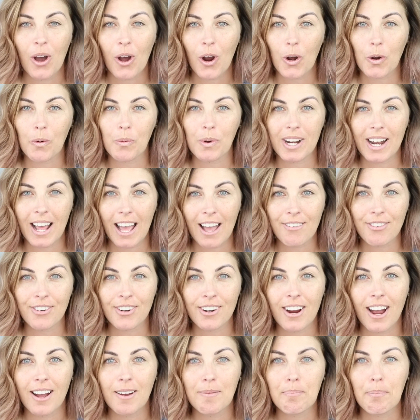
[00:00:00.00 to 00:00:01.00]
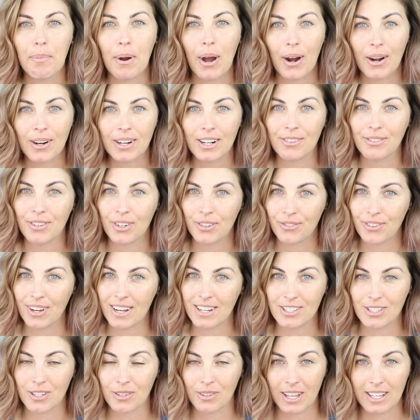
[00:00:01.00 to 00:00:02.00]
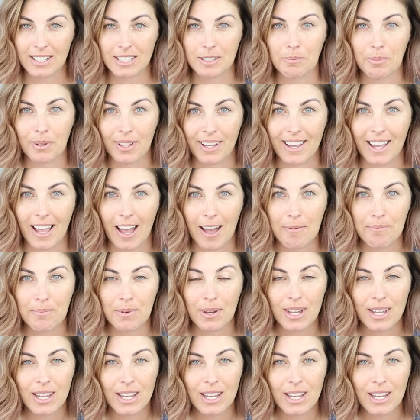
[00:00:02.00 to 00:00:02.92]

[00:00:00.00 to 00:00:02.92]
or whatever part of your face you like to play up.